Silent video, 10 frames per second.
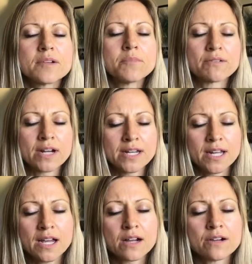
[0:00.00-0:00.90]
but right
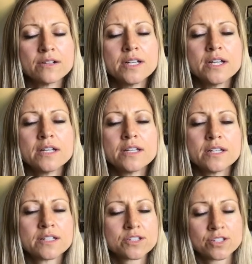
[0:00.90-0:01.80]
now,
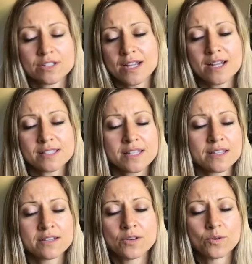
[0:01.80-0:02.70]
it's just
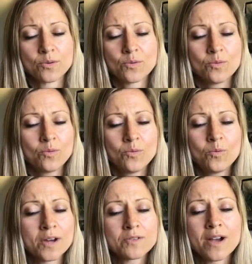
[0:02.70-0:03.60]
asking,
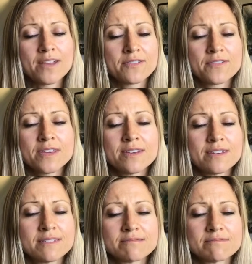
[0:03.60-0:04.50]
what do I
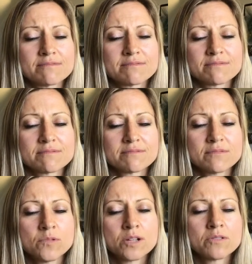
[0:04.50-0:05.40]
feel?
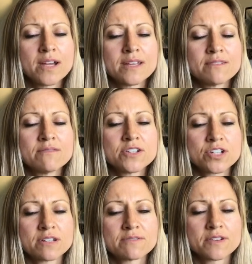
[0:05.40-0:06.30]
What do I
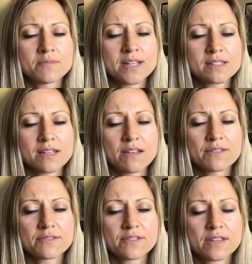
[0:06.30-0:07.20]
envision for myself?